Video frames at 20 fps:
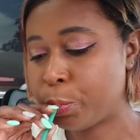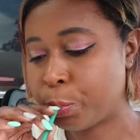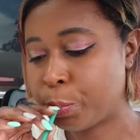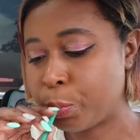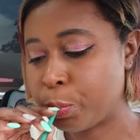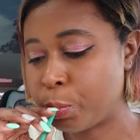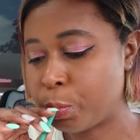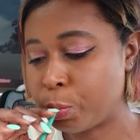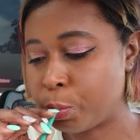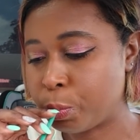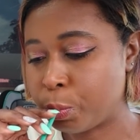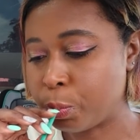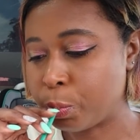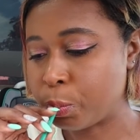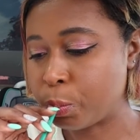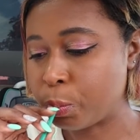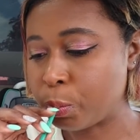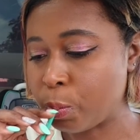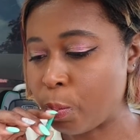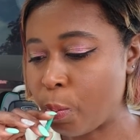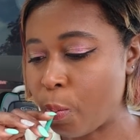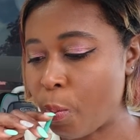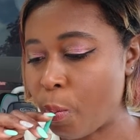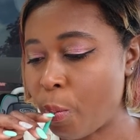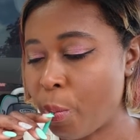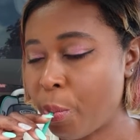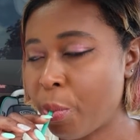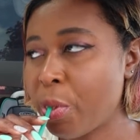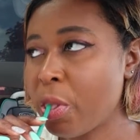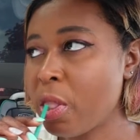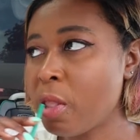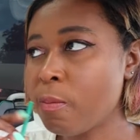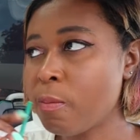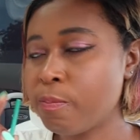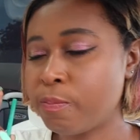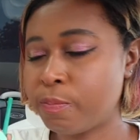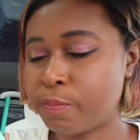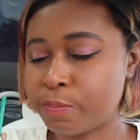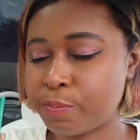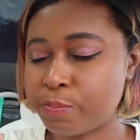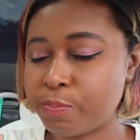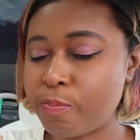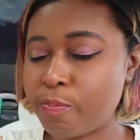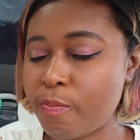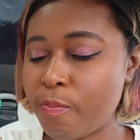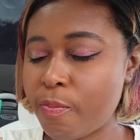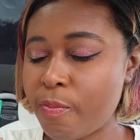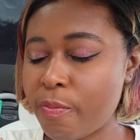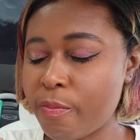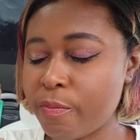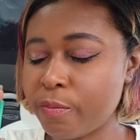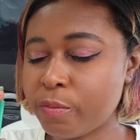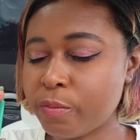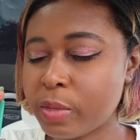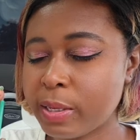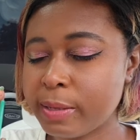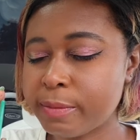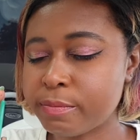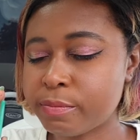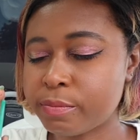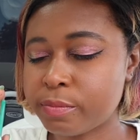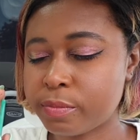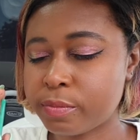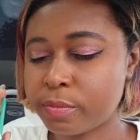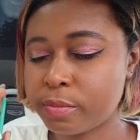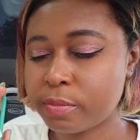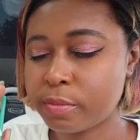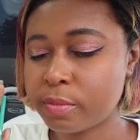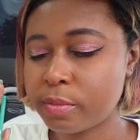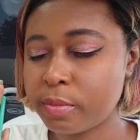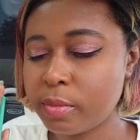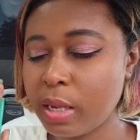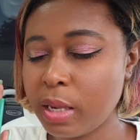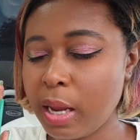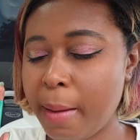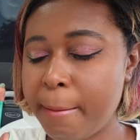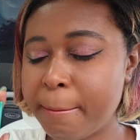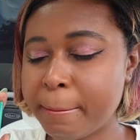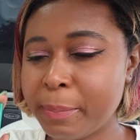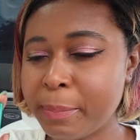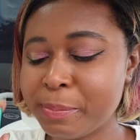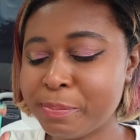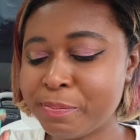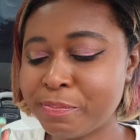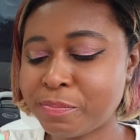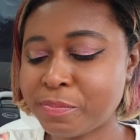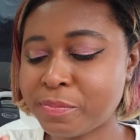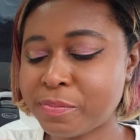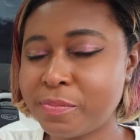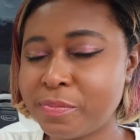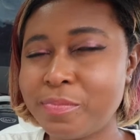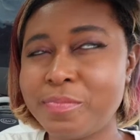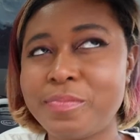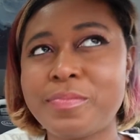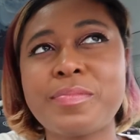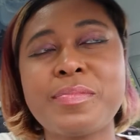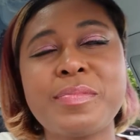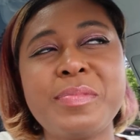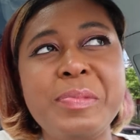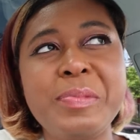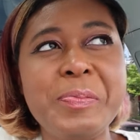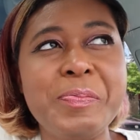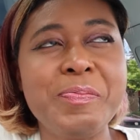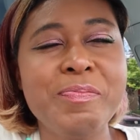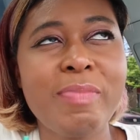No one is speaking in this clip.